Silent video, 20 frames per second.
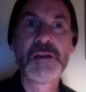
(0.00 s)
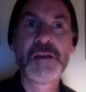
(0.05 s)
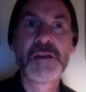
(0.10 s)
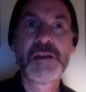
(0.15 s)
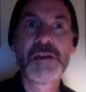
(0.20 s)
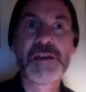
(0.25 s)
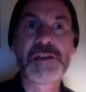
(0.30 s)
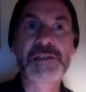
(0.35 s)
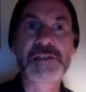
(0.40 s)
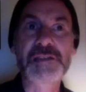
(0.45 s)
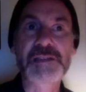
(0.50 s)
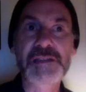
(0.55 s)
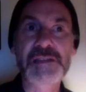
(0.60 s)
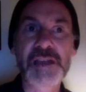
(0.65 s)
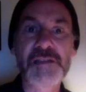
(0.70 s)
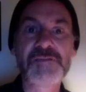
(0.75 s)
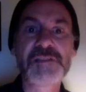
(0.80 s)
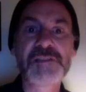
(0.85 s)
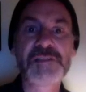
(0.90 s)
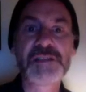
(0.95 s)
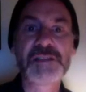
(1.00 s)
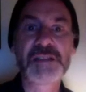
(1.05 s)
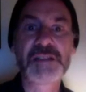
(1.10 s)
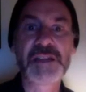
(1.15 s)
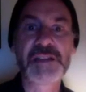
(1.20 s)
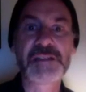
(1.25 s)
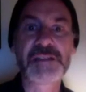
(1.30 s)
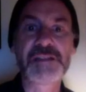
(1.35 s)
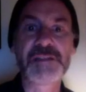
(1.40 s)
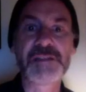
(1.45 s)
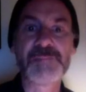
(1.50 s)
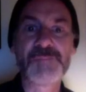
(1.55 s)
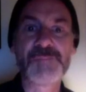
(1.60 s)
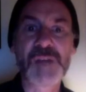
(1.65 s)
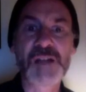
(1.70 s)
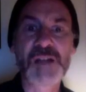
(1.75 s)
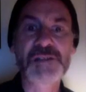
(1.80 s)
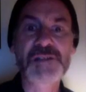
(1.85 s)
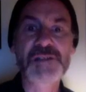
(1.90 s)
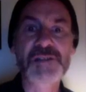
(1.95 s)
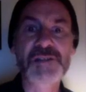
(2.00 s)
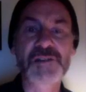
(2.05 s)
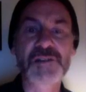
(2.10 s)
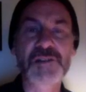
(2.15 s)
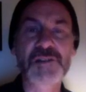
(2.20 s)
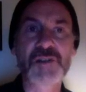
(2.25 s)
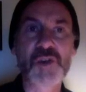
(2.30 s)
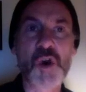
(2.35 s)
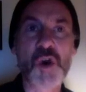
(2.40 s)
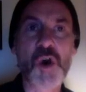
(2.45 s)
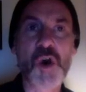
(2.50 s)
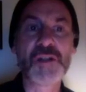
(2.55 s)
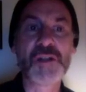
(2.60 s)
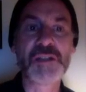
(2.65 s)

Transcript: It sounded like the monster calling.